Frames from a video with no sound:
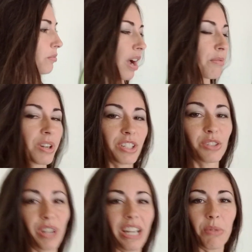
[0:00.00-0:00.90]
I wanted
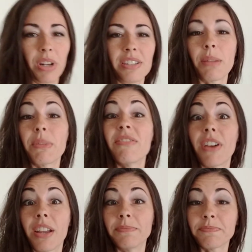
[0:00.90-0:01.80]
green. I wanted something
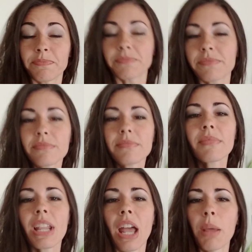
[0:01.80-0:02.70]
fun.
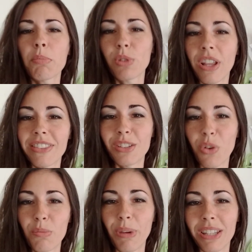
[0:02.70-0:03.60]
And I pulled out these
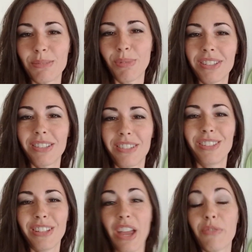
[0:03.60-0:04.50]
old bedspreads that I
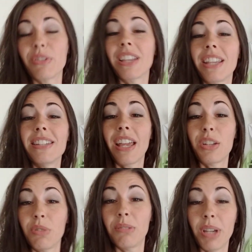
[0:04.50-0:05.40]
used to have when the kids had
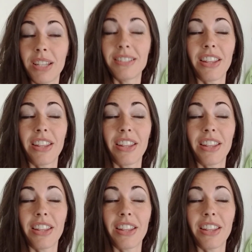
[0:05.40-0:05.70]
twin beds.